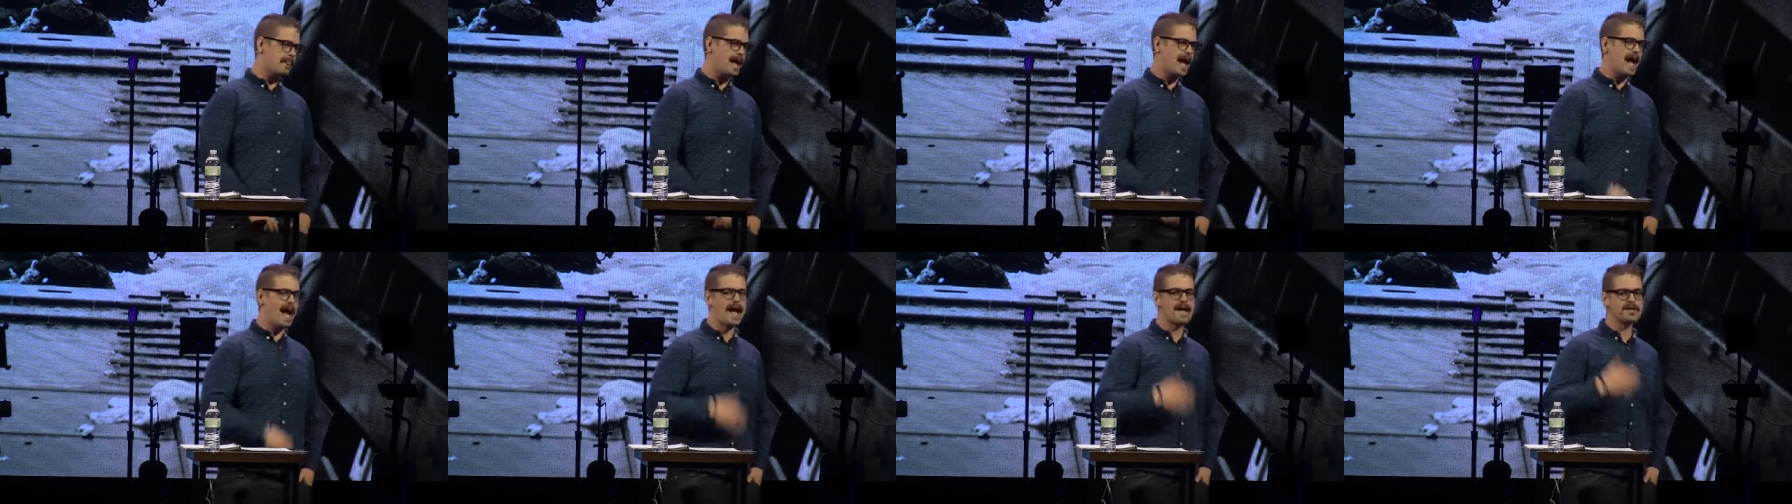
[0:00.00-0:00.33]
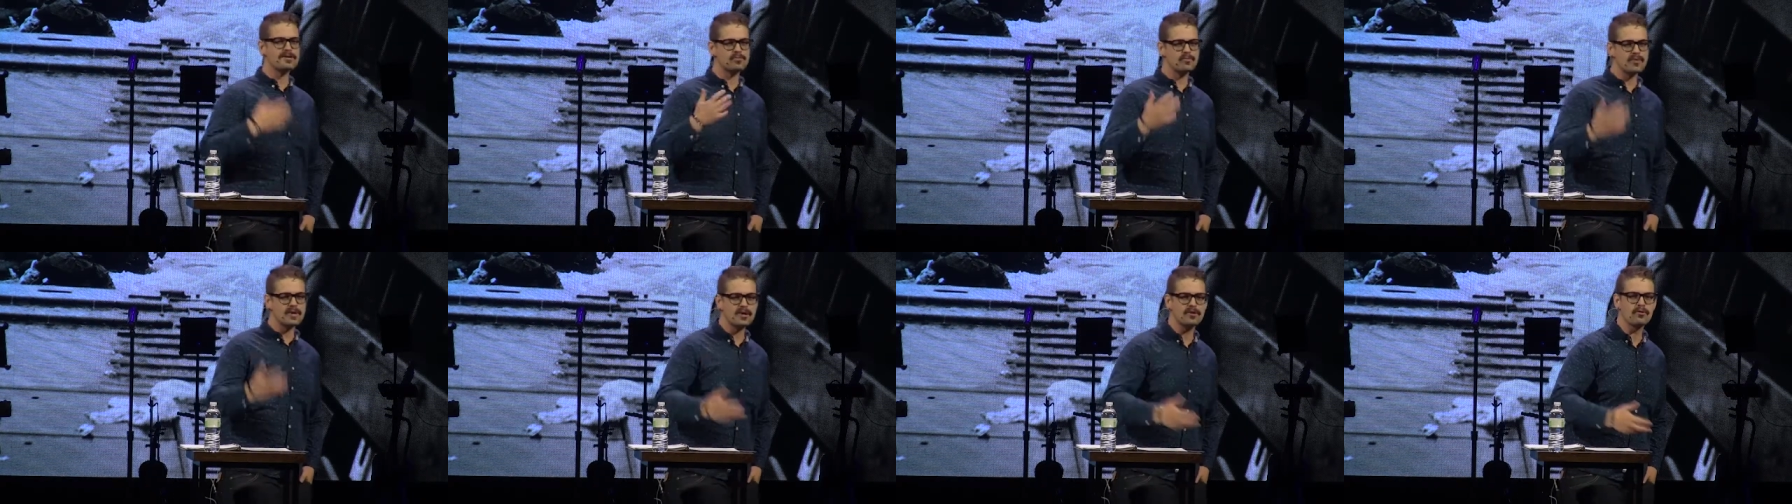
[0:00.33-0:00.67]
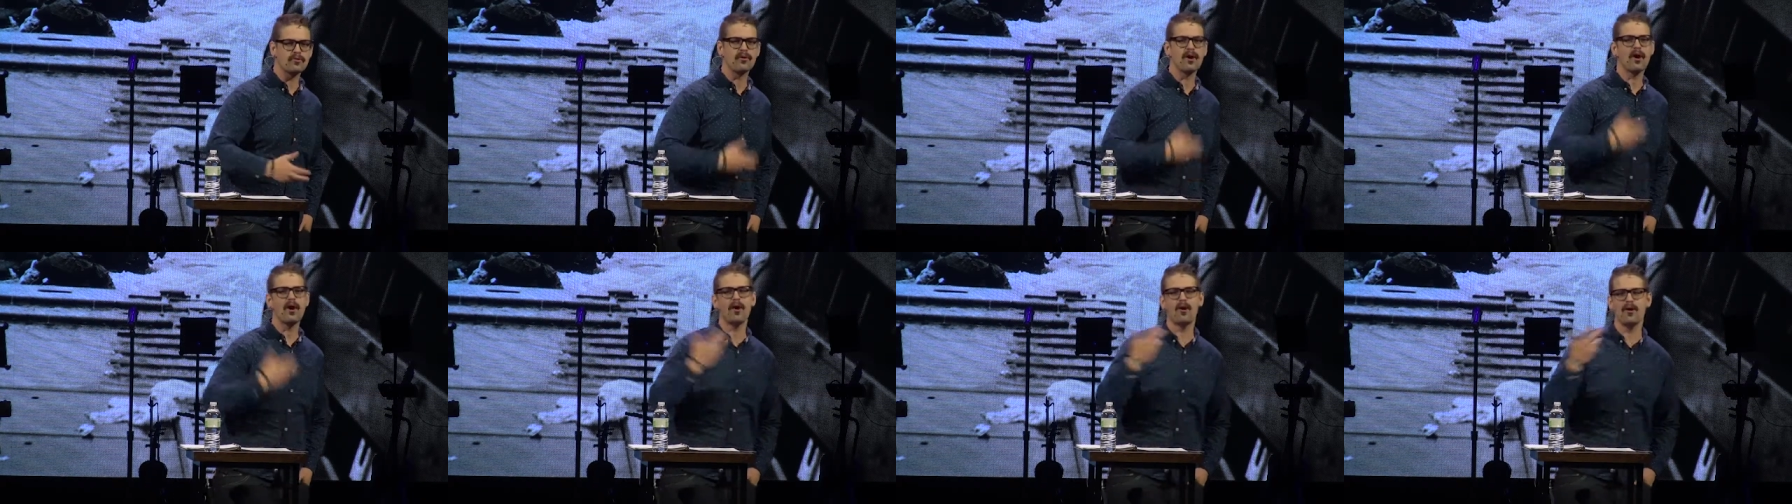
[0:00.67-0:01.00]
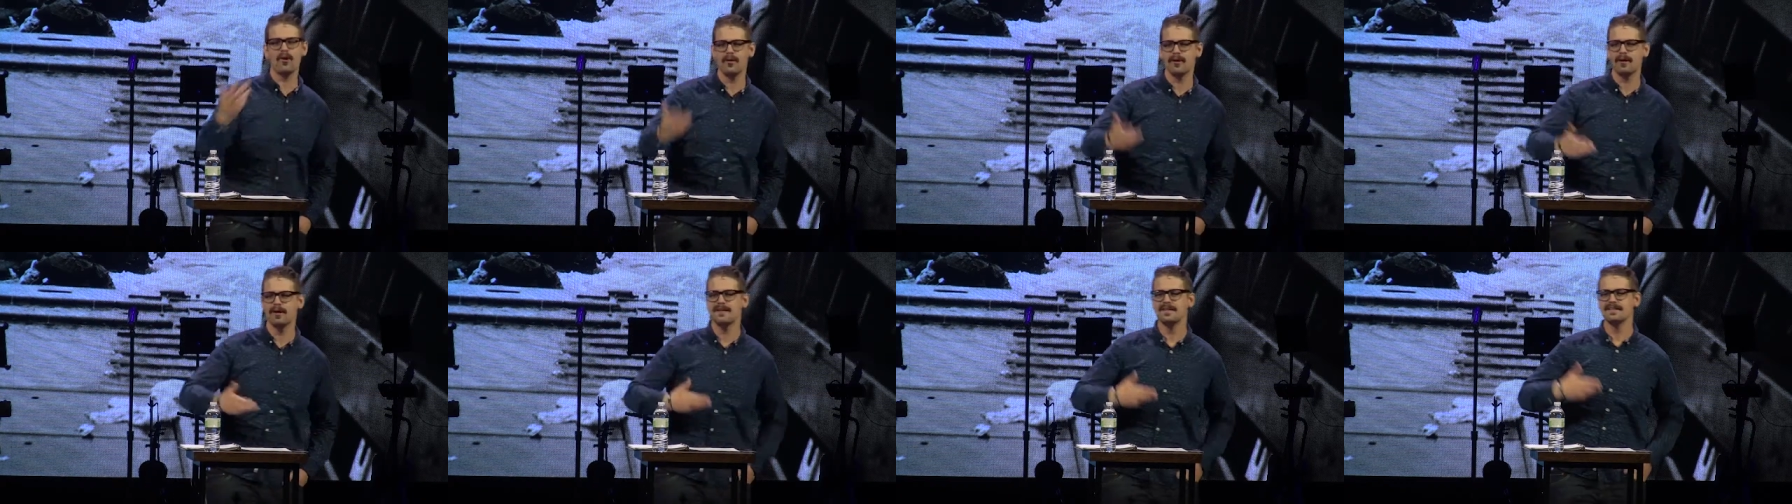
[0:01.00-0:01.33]
As we
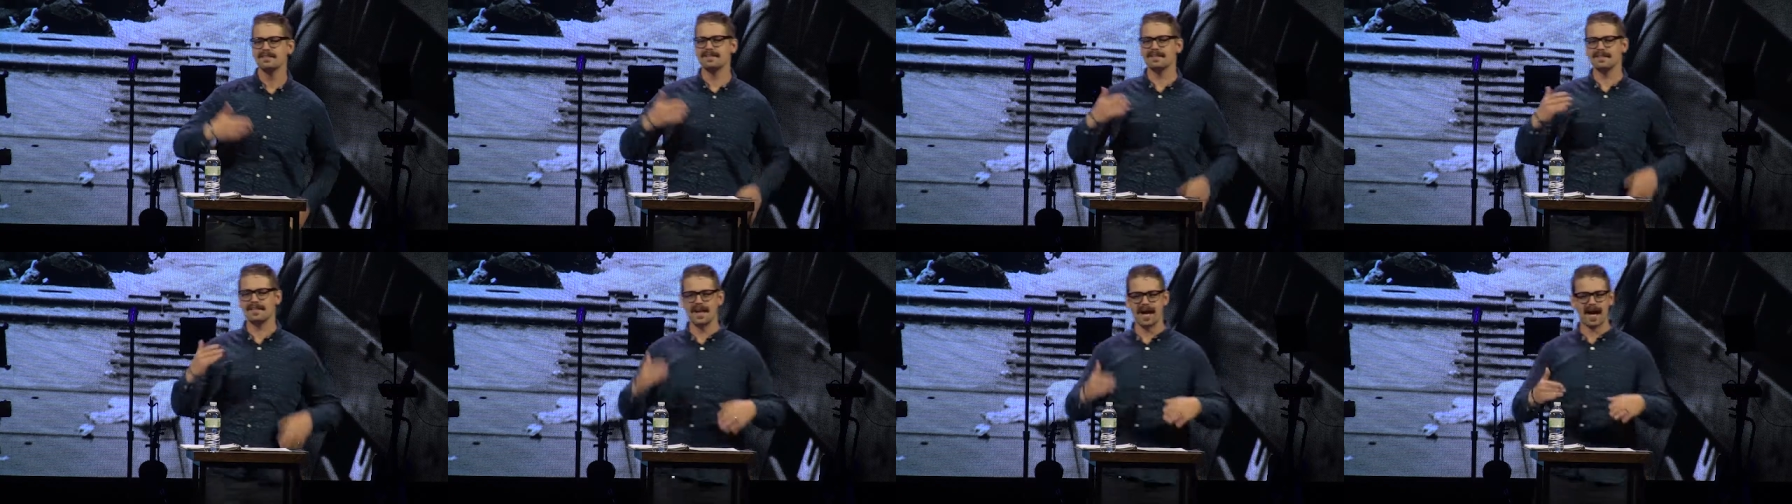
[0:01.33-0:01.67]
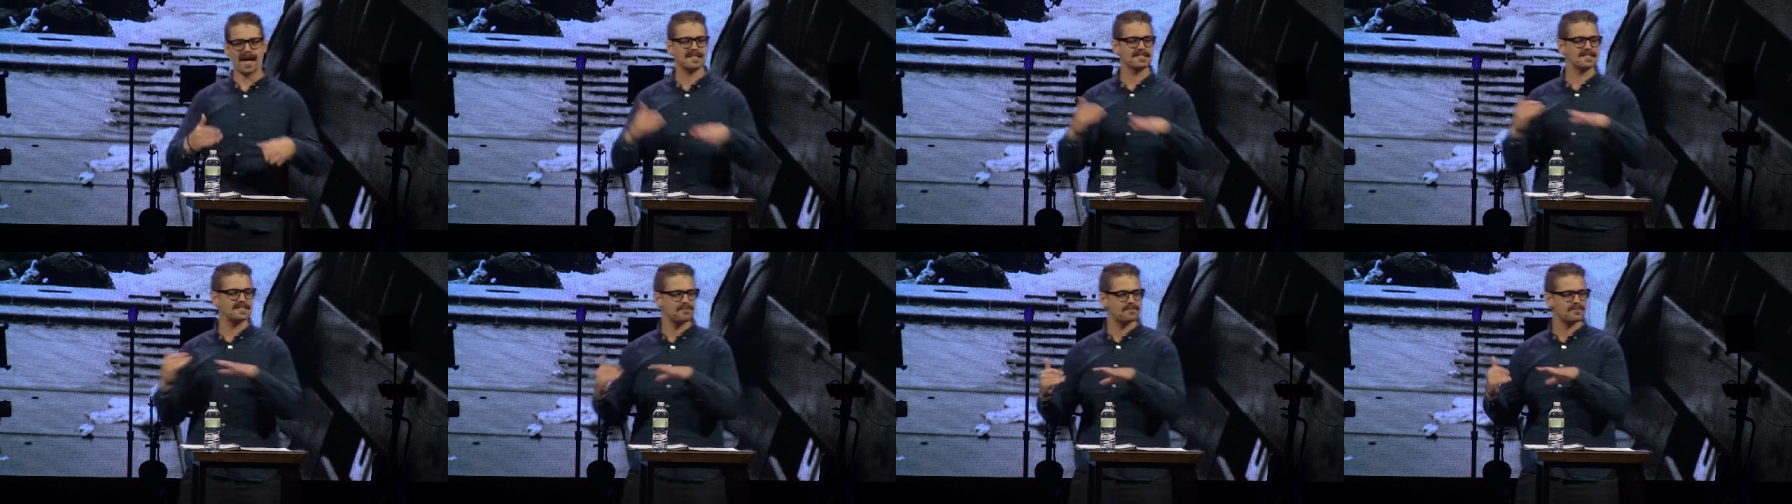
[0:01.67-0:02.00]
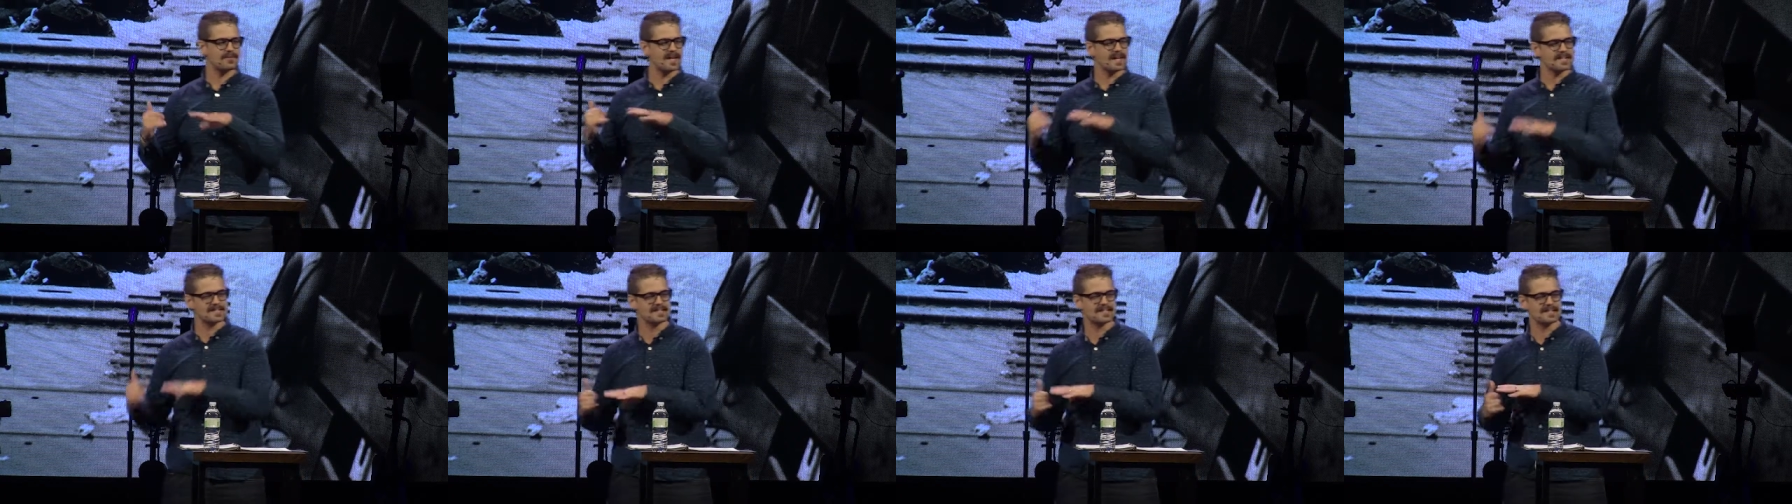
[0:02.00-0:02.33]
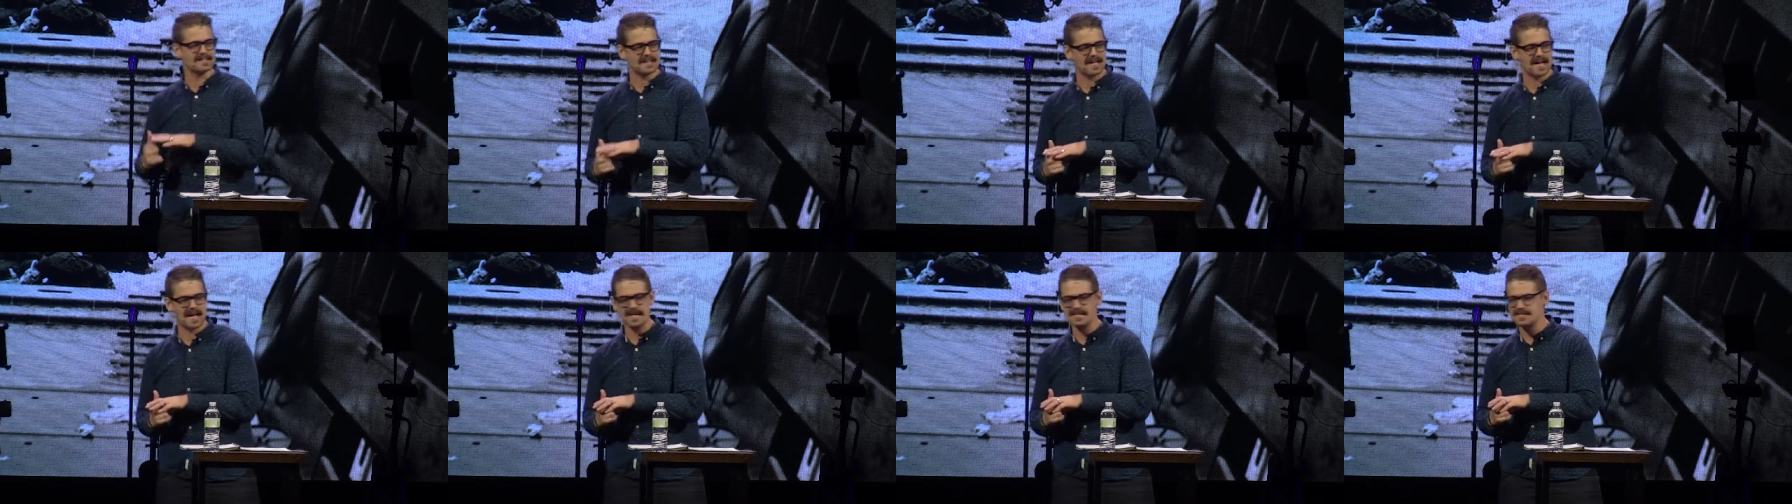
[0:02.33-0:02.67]
grow to gossip less
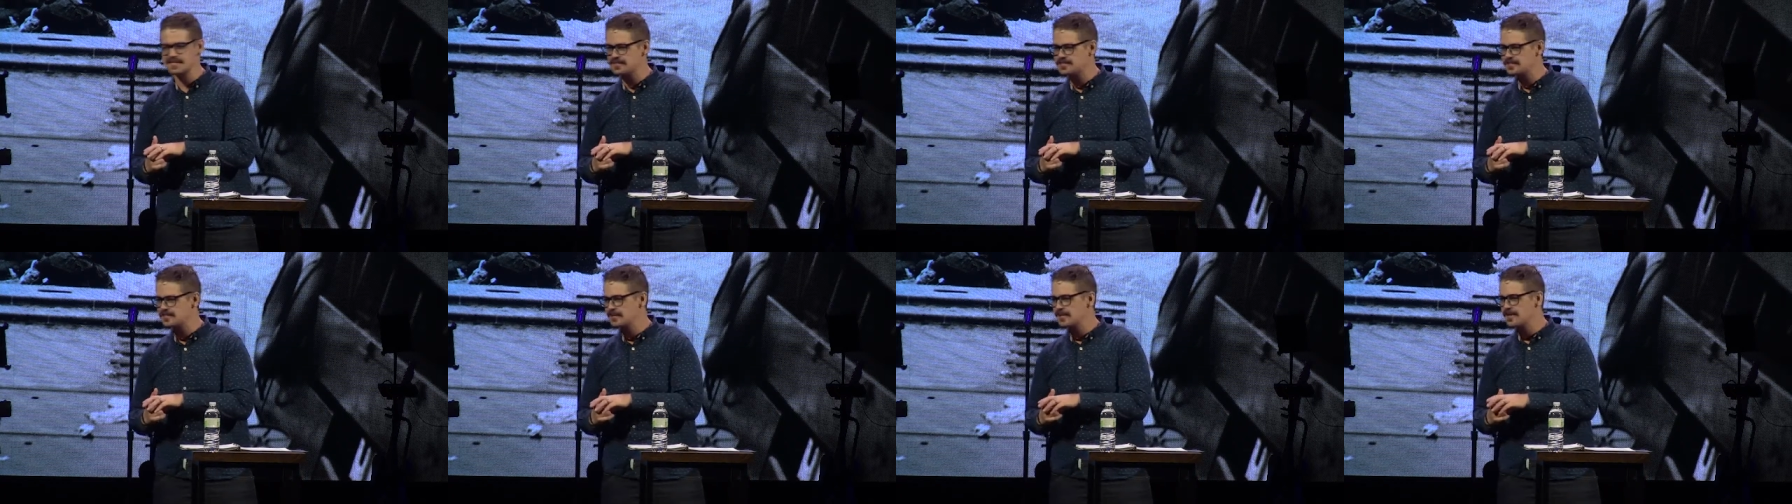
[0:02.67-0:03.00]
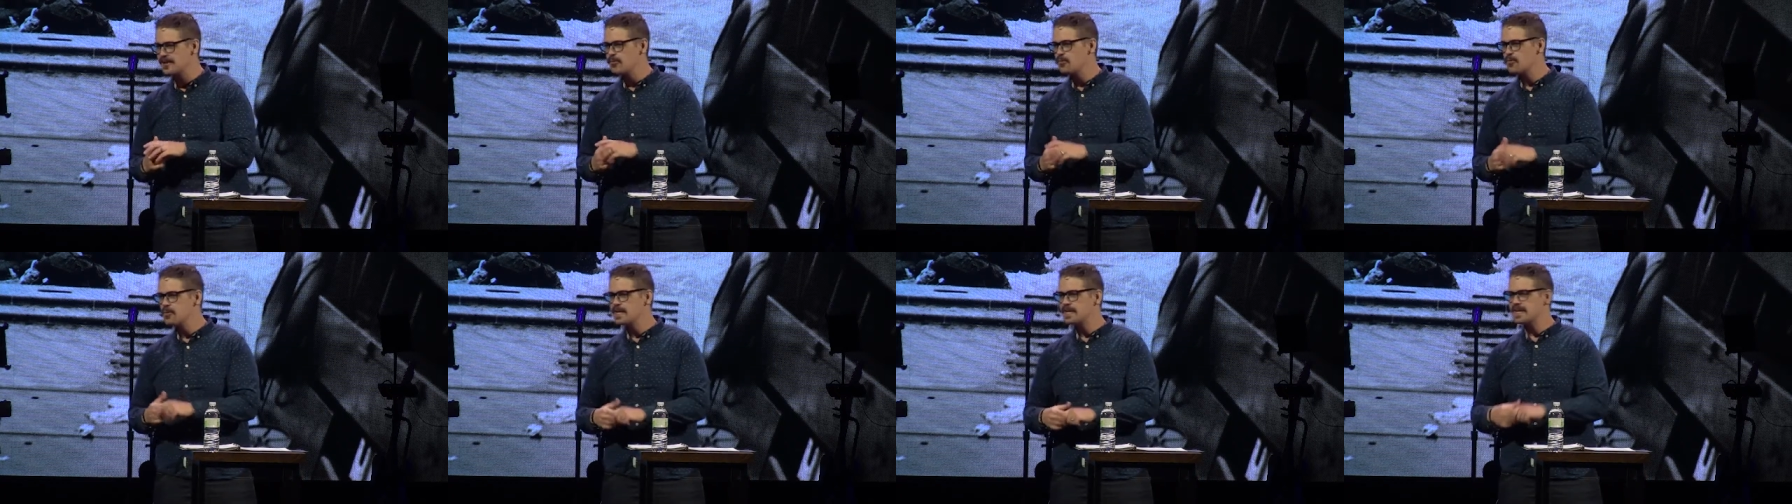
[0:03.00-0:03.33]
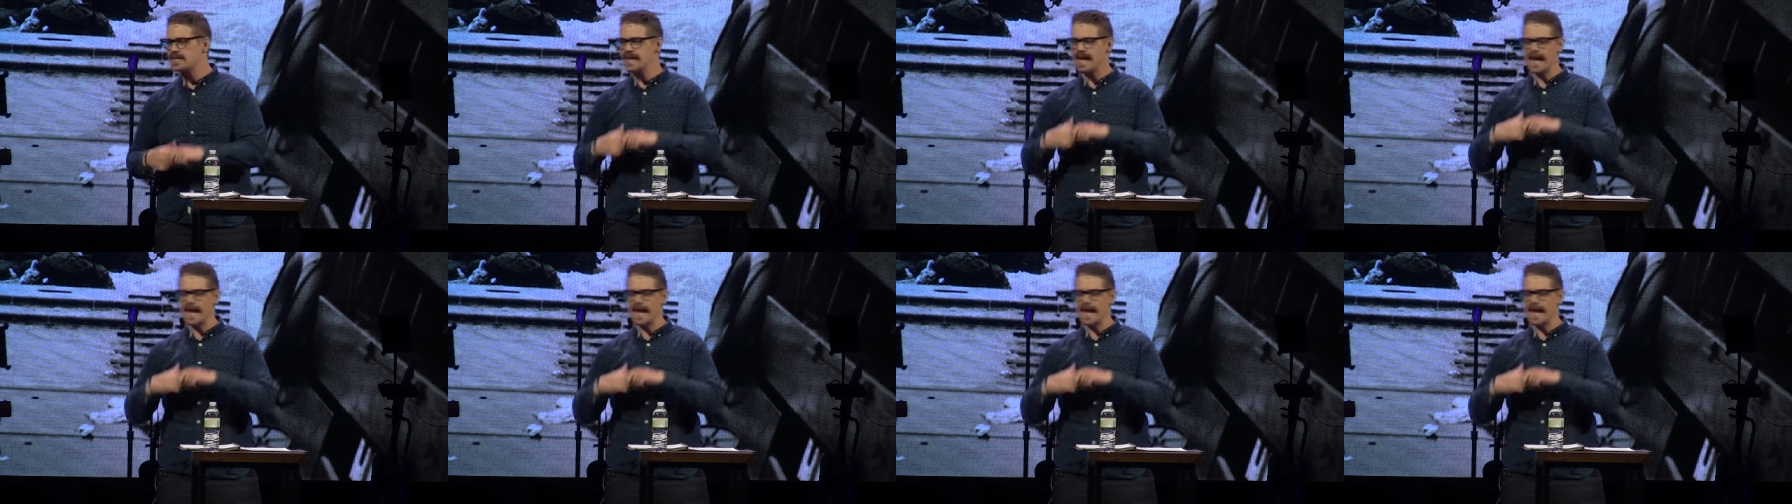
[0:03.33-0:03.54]
and less, we can